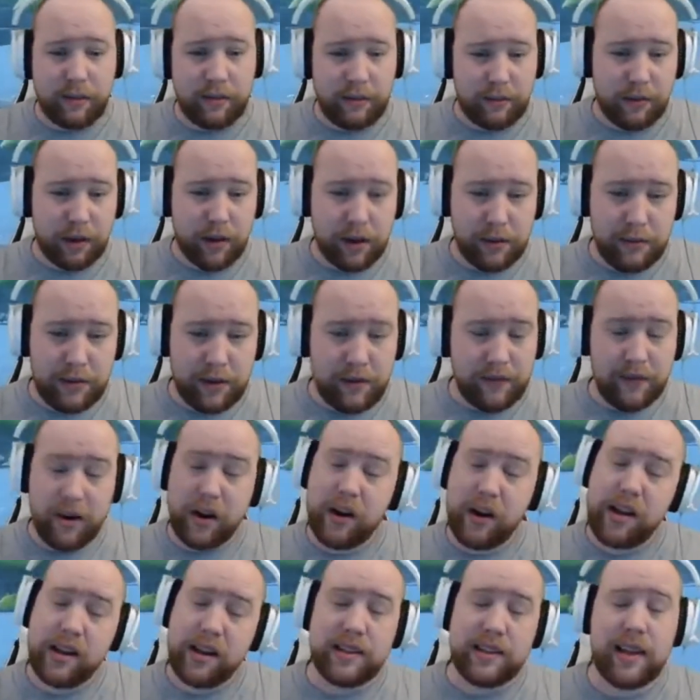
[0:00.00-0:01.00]
Gonna be
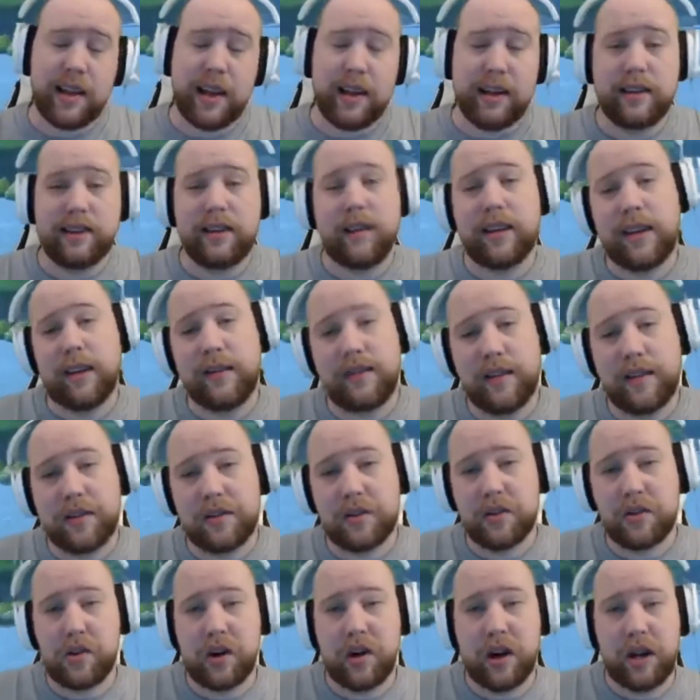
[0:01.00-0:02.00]
very excited to give this
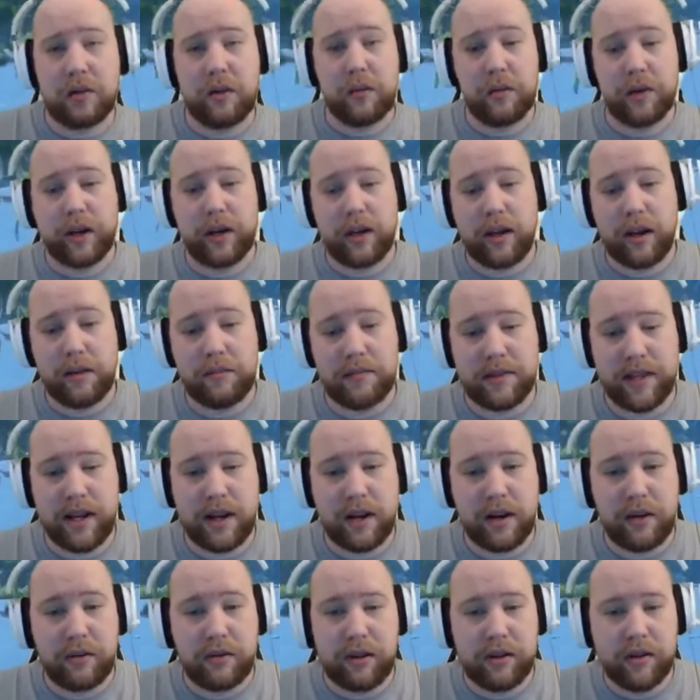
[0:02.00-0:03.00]
a try when it comes
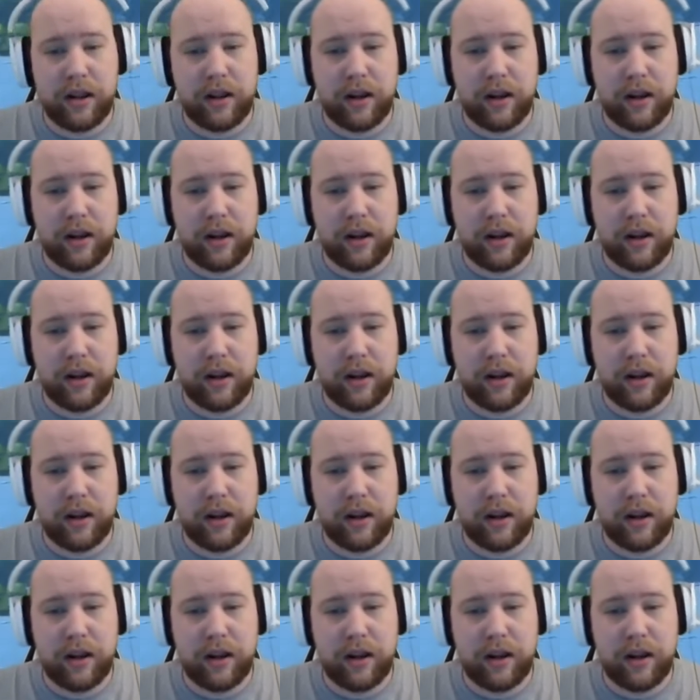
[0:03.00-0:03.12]
out.